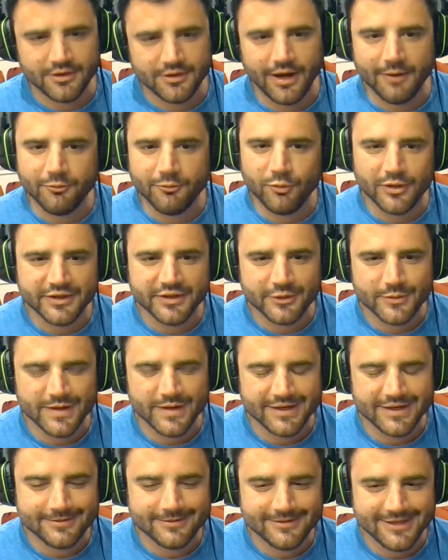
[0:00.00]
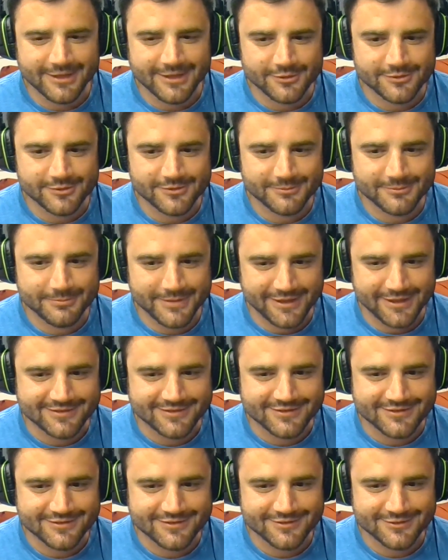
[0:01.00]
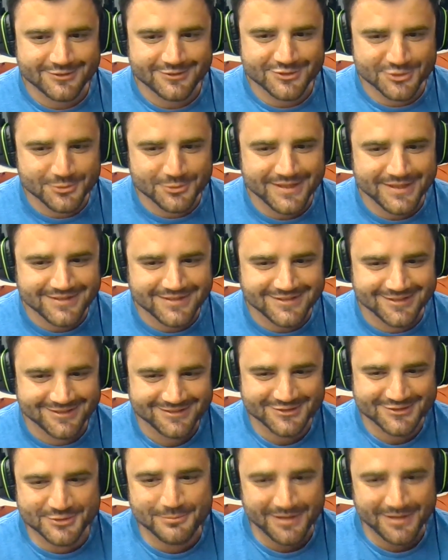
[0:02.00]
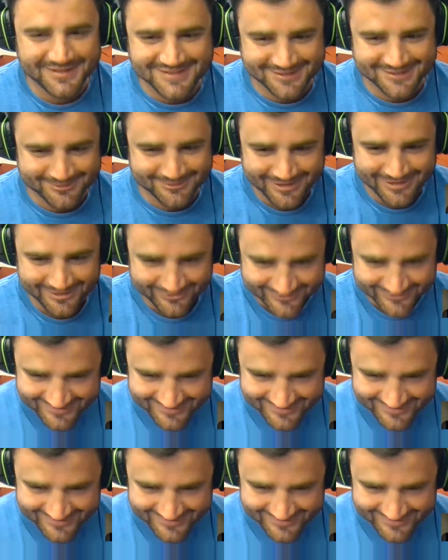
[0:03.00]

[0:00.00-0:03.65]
I've won the quick kick picks 2 months in a row.